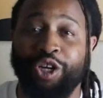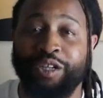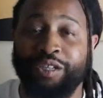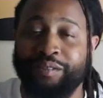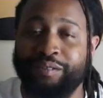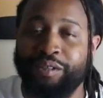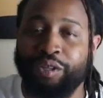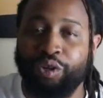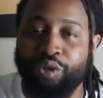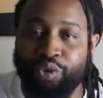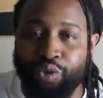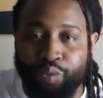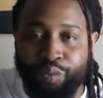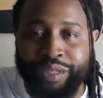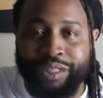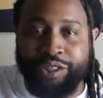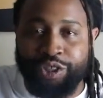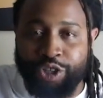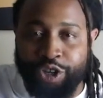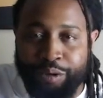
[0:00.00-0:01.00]
the little
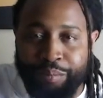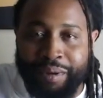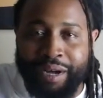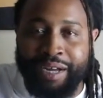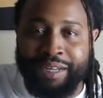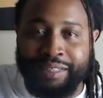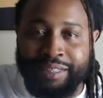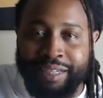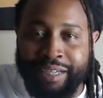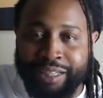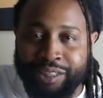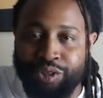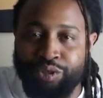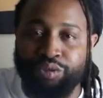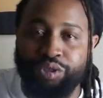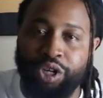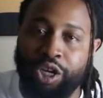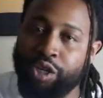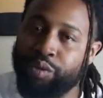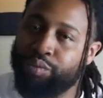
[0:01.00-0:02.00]
wind turbine things. You
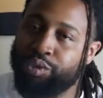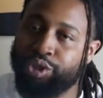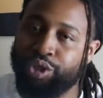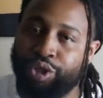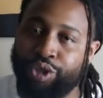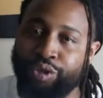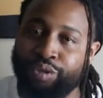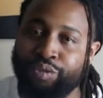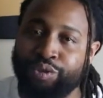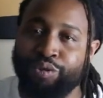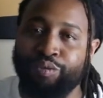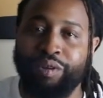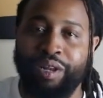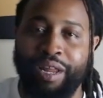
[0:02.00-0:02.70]
thought it was cute. You